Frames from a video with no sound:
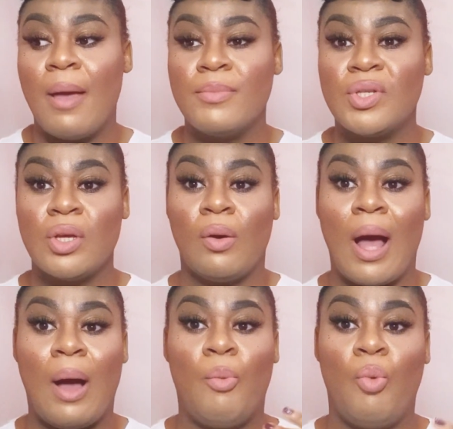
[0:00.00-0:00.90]

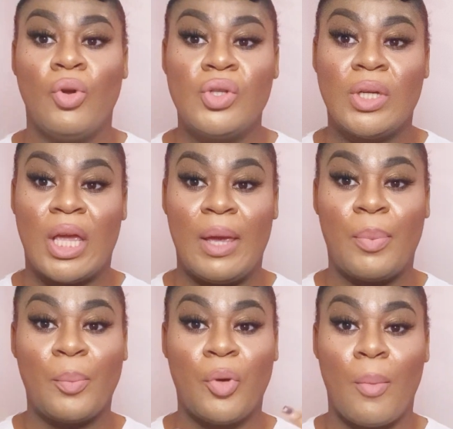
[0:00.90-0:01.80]
So I want to
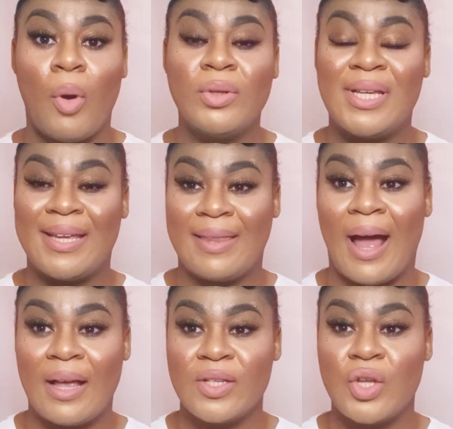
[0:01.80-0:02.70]
keep promoting
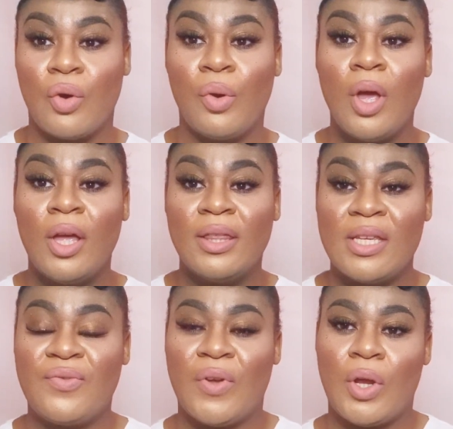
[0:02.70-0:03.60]
that. So
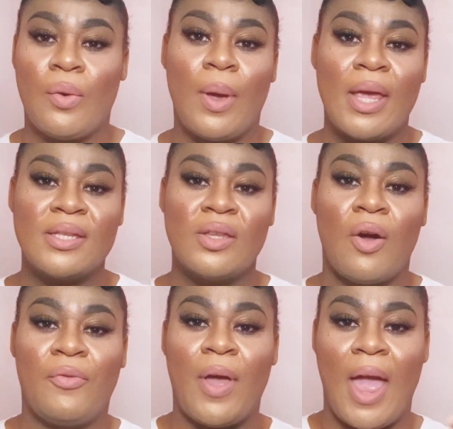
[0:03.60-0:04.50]
this video is
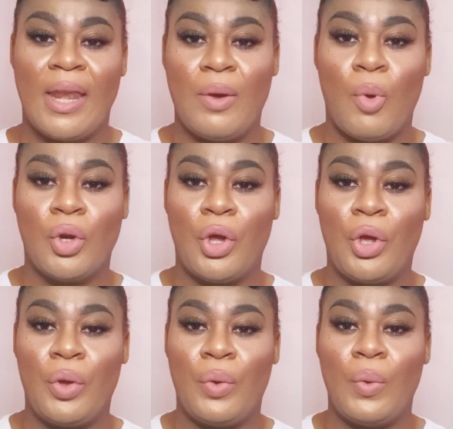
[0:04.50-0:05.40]
not for anyone
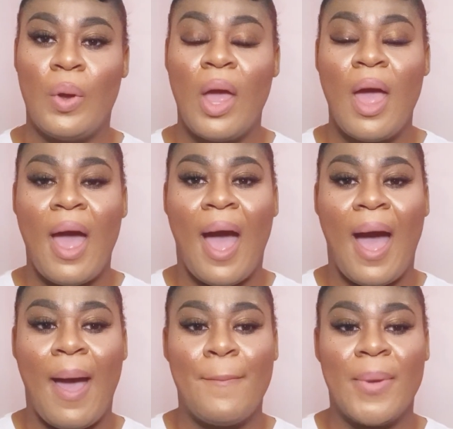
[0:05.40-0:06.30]
who,
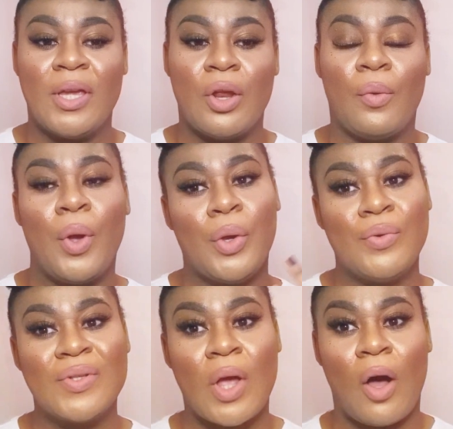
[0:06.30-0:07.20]

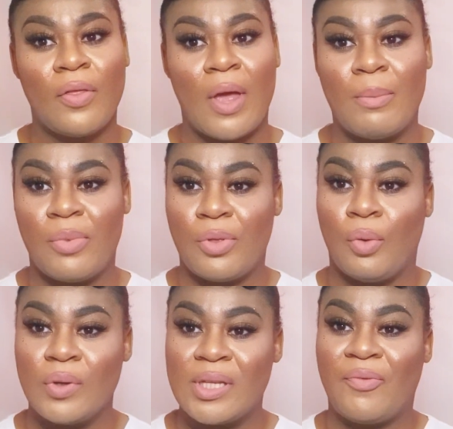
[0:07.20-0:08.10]
who's got them
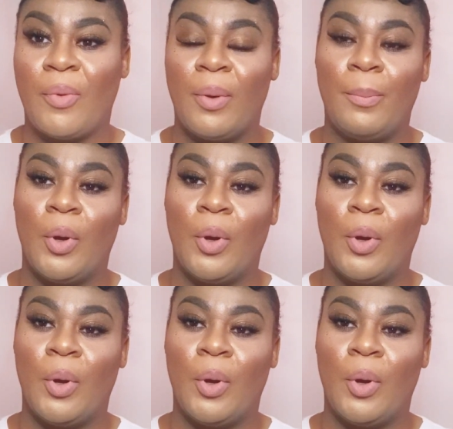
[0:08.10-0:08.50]
thoughts for it.